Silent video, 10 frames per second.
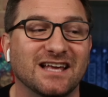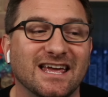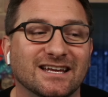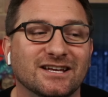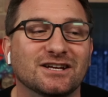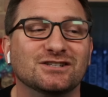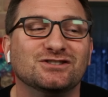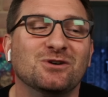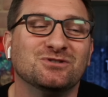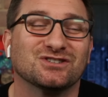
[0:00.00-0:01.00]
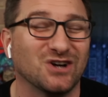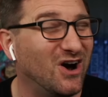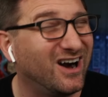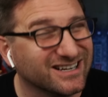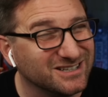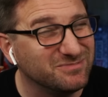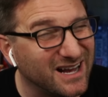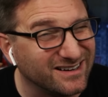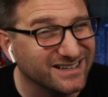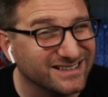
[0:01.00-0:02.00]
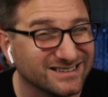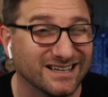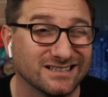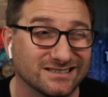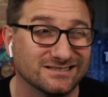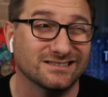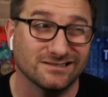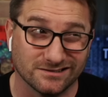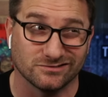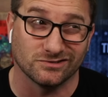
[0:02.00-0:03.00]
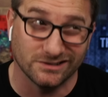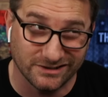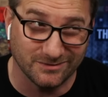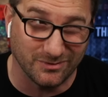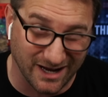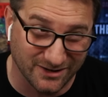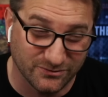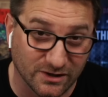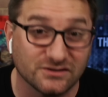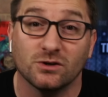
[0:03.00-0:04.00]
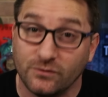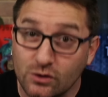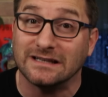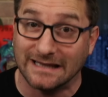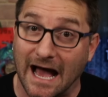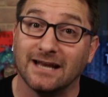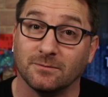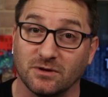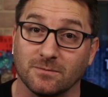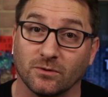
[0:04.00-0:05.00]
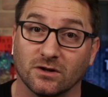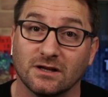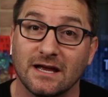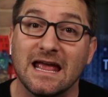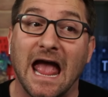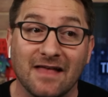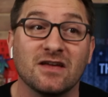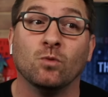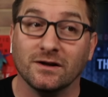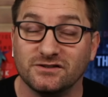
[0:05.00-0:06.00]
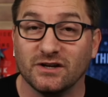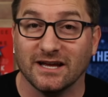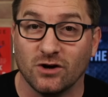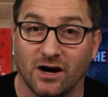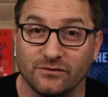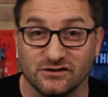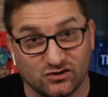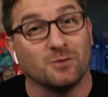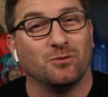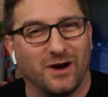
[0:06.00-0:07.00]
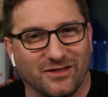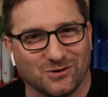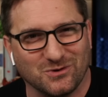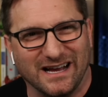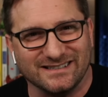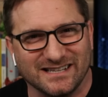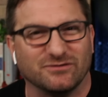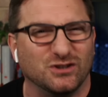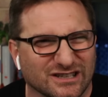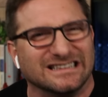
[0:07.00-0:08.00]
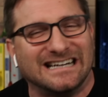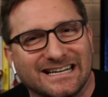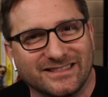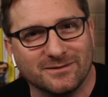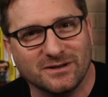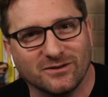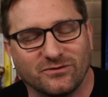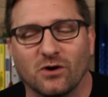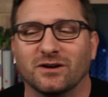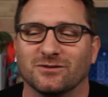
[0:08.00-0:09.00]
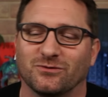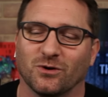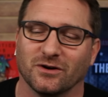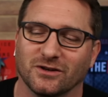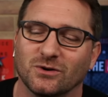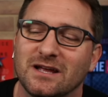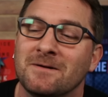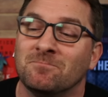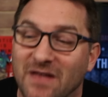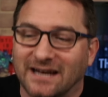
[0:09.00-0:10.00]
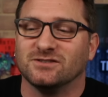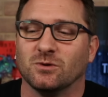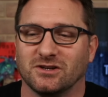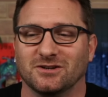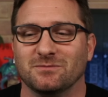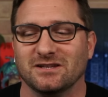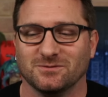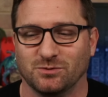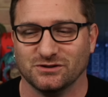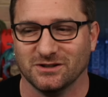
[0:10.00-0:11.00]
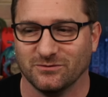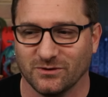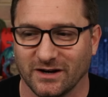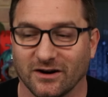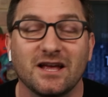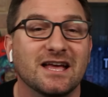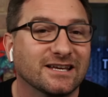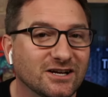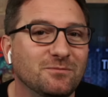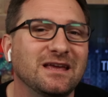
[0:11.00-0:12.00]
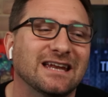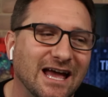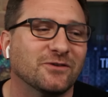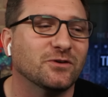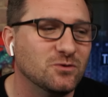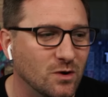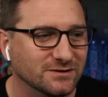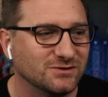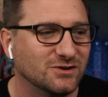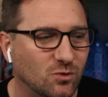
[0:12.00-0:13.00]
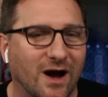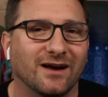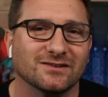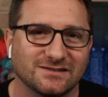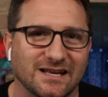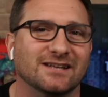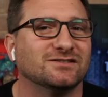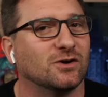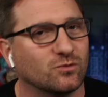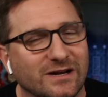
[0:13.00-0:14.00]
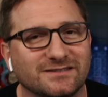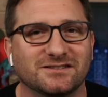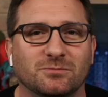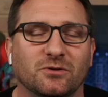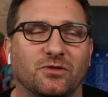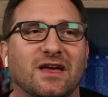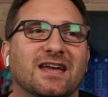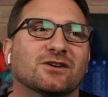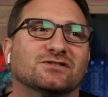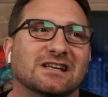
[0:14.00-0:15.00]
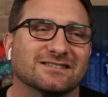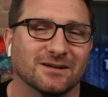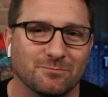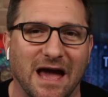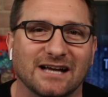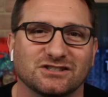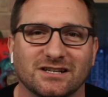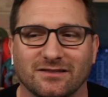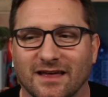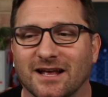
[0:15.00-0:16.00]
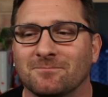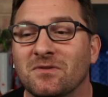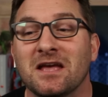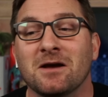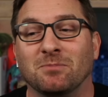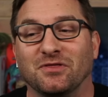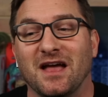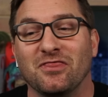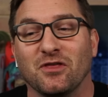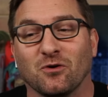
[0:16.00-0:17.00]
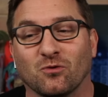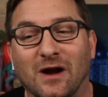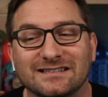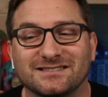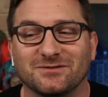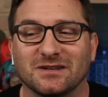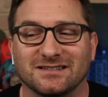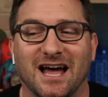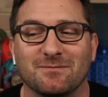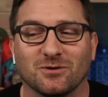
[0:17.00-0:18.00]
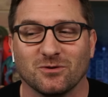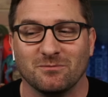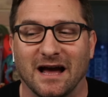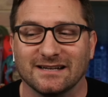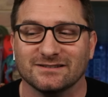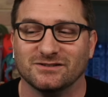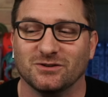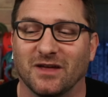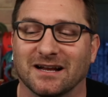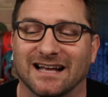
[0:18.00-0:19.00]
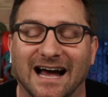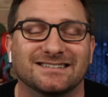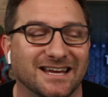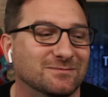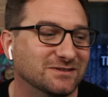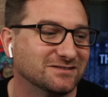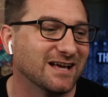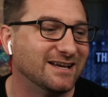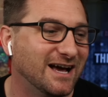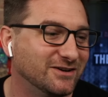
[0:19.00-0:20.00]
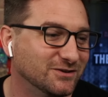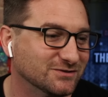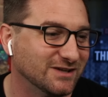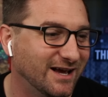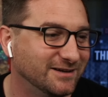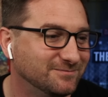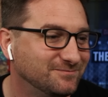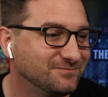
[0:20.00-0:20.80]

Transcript: saying, don't talk about it, like, because it looks really bad for us. So if you could lie to people, and then once you get in office, strip away their rights after you lied them into voting for you, that is what Kilmeade is pushing for here. Kilmeade every once in a while says a reasonable thing or says a compassionate thing, but then the rest of the time he reminds you that, goddamn, is this guy not on your side?